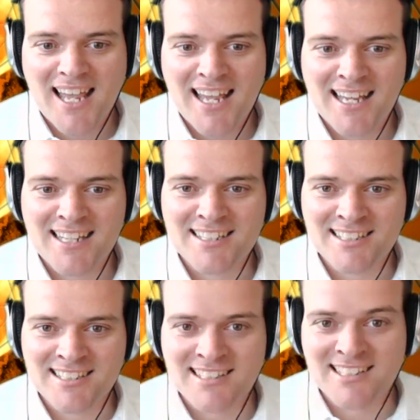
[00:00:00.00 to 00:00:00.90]
And
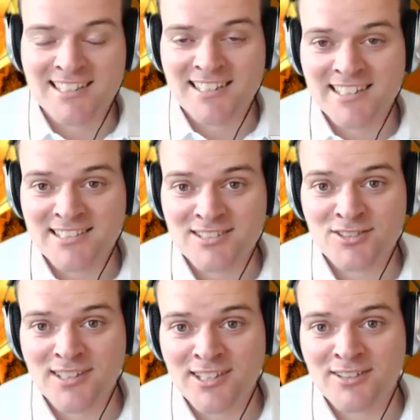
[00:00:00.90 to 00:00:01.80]
in a year,
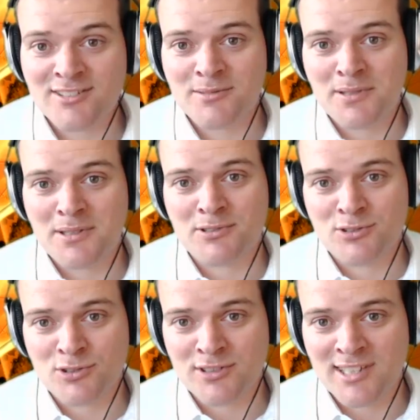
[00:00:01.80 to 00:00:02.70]
300 people
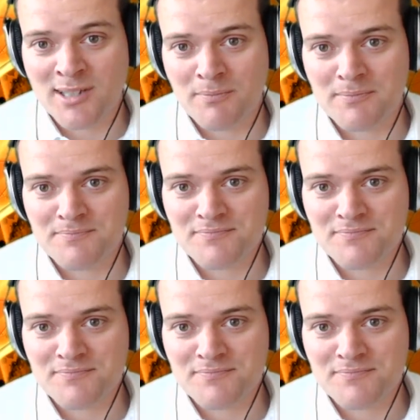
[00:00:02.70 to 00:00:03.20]
joined him,